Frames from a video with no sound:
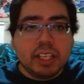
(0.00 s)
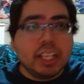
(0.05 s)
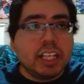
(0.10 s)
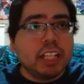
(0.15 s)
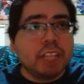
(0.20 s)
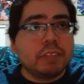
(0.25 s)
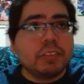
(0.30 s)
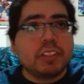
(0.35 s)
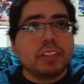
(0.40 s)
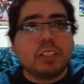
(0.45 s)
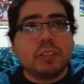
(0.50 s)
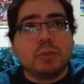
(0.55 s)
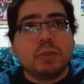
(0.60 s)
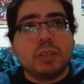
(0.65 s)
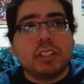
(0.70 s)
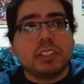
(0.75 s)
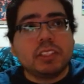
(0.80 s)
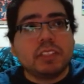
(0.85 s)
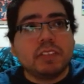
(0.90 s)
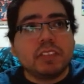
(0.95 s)
And if you're gonna
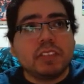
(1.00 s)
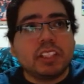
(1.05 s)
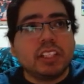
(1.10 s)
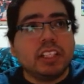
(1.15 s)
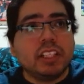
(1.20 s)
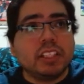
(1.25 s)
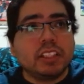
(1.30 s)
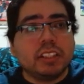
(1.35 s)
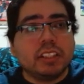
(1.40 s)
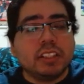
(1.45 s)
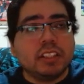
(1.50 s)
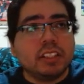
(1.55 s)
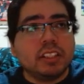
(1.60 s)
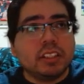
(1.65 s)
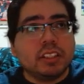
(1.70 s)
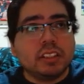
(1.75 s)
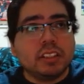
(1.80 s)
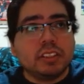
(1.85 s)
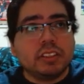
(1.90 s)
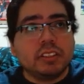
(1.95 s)
watch something like
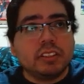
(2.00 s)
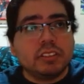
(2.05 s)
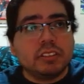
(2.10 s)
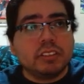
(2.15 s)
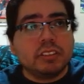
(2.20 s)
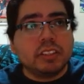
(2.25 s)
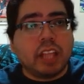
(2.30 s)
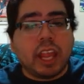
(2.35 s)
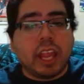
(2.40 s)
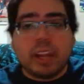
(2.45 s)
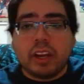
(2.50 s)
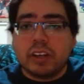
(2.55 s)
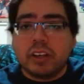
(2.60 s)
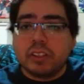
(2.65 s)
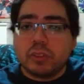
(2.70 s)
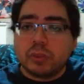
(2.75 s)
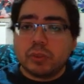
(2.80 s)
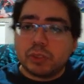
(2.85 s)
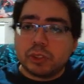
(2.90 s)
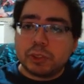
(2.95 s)
Hey
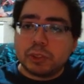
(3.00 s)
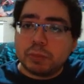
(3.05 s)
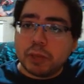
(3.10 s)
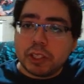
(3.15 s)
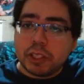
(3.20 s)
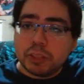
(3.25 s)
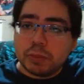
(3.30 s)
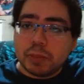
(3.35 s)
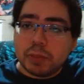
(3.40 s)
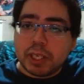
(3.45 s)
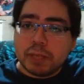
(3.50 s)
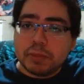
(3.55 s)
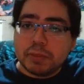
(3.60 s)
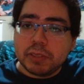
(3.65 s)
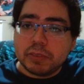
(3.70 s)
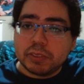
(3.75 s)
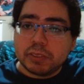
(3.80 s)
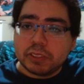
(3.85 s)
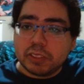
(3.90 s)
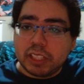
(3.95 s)
Arnold or SpongeBob, the
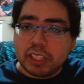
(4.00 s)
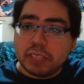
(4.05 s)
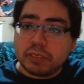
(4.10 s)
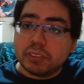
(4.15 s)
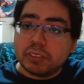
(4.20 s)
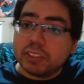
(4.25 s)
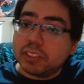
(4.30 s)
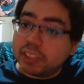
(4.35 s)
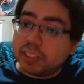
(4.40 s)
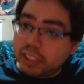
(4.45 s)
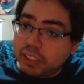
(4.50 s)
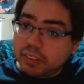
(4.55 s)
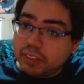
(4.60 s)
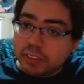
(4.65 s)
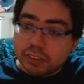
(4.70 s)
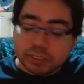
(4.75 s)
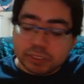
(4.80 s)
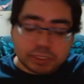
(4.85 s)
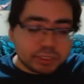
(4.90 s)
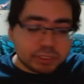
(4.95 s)
original language is
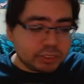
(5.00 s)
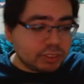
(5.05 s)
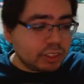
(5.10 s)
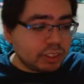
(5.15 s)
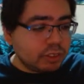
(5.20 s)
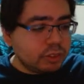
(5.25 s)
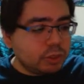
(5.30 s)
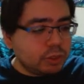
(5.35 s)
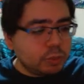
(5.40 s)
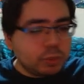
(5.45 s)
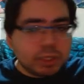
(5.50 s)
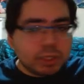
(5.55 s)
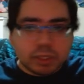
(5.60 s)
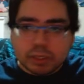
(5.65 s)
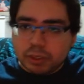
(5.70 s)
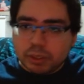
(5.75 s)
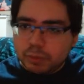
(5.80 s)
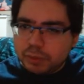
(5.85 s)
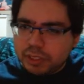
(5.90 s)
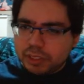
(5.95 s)
English. So I don't know what
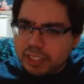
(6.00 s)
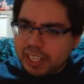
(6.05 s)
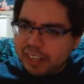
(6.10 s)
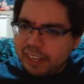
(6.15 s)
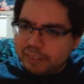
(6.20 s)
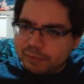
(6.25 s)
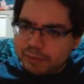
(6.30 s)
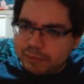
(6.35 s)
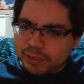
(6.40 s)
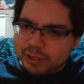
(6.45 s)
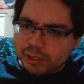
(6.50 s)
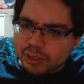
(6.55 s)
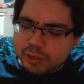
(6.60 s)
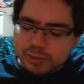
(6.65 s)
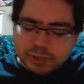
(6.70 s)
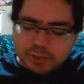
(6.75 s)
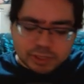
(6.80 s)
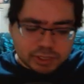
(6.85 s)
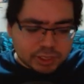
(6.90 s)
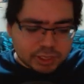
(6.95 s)
it would count for this
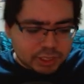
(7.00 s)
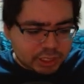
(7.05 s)
one.